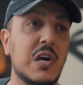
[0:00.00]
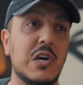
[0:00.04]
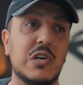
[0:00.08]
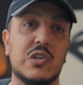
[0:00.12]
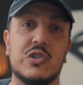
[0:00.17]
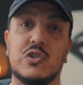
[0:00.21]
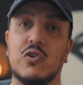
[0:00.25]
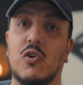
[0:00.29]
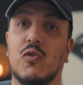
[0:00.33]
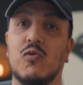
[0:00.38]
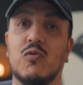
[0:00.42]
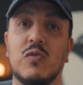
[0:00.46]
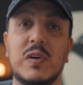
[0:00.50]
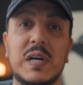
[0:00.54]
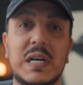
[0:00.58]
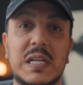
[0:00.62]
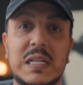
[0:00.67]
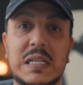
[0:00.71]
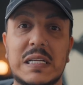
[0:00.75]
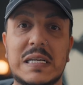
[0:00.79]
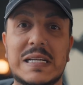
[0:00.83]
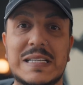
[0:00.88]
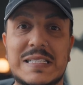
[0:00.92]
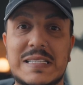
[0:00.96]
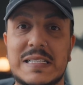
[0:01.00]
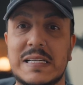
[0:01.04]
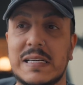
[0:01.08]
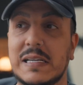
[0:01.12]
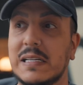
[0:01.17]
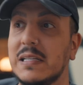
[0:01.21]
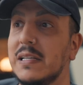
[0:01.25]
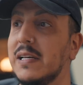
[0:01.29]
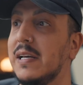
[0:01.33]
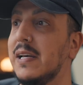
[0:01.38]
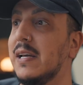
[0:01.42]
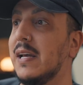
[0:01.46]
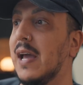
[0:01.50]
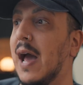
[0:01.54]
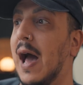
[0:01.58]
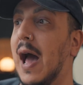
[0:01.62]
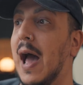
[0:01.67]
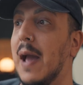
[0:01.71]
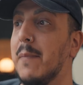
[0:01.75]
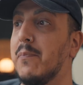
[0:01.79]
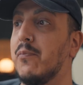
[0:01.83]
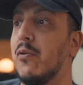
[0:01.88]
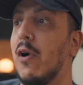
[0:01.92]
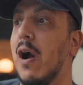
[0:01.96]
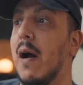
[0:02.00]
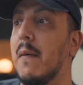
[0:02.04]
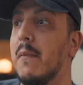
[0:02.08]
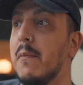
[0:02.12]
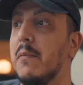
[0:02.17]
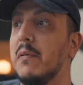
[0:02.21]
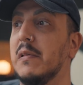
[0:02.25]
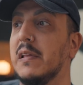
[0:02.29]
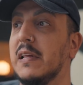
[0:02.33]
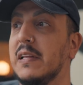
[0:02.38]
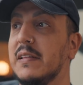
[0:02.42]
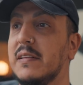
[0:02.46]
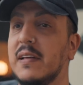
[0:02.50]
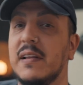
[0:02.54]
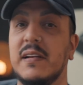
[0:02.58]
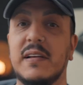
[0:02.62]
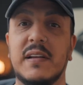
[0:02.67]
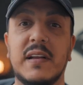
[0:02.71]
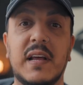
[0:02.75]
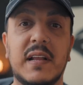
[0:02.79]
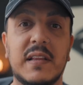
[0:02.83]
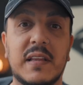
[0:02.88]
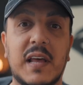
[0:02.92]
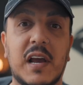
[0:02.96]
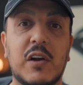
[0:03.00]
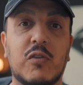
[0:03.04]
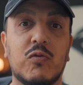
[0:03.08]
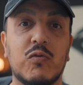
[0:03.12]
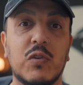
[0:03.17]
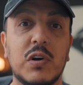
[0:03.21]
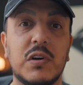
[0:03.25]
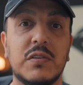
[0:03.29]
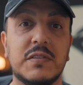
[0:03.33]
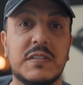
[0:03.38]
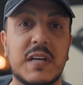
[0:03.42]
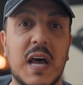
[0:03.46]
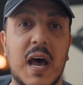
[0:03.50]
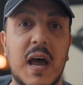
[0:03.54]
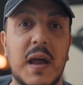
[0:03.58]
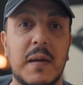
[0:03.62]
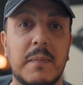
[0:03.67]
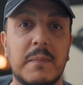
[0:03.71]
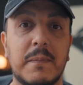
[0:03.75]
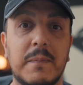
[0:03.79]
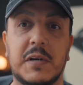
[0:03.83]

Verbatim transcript: So realistically, I probably did it in like real time,